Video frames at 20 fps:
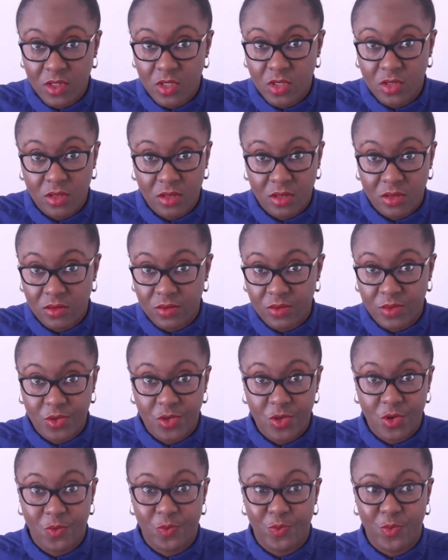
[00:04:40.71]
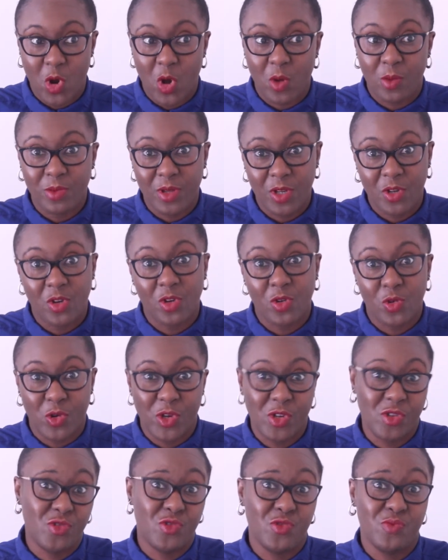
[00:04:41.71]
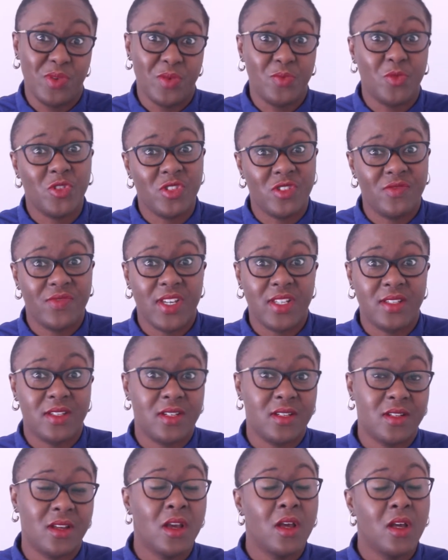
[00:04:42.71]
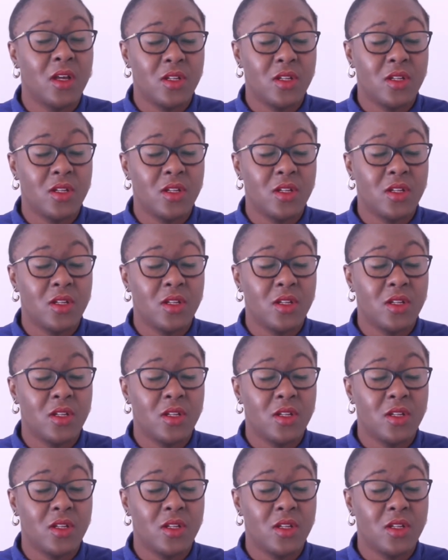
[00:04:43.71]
you know, you're probably not going to be motivated